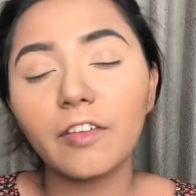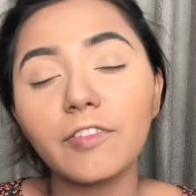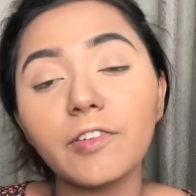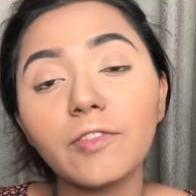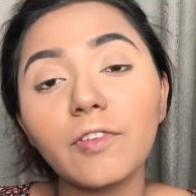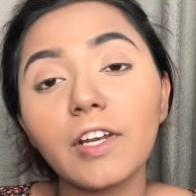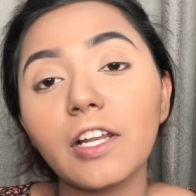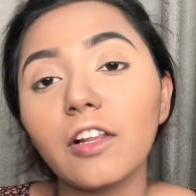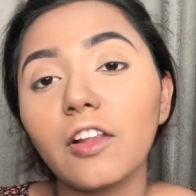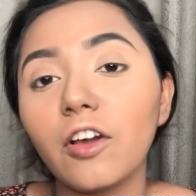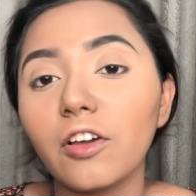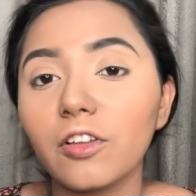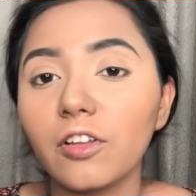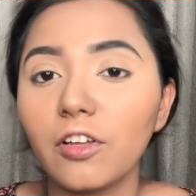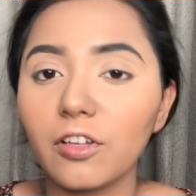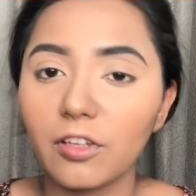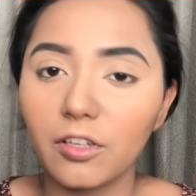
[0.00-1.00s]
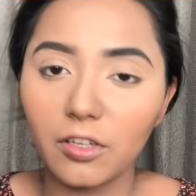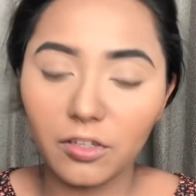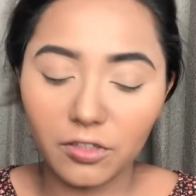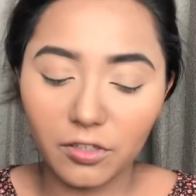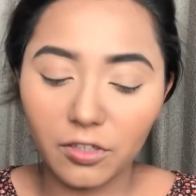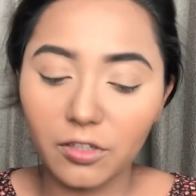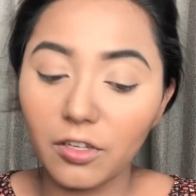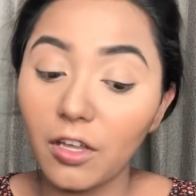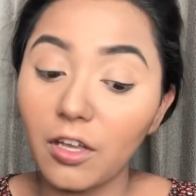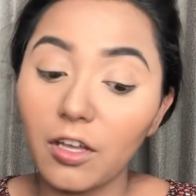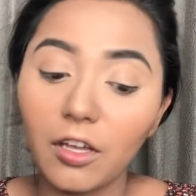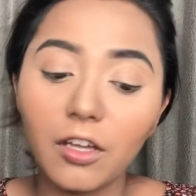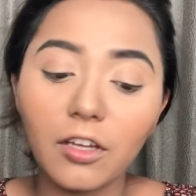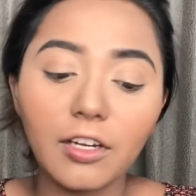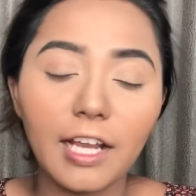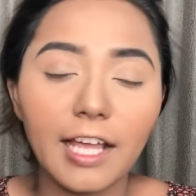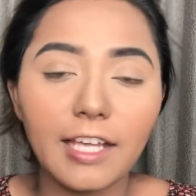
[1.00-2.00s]
If you want a
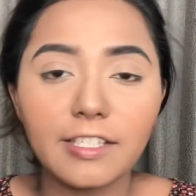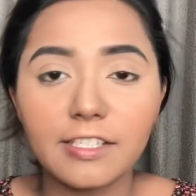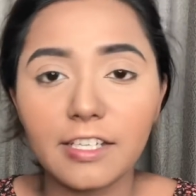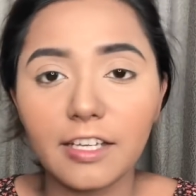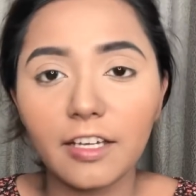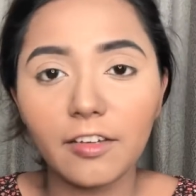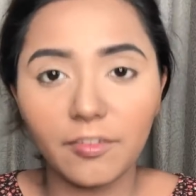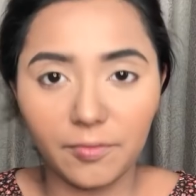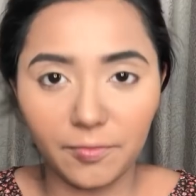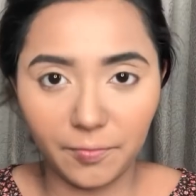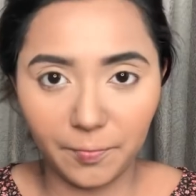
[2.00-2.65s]
long lasting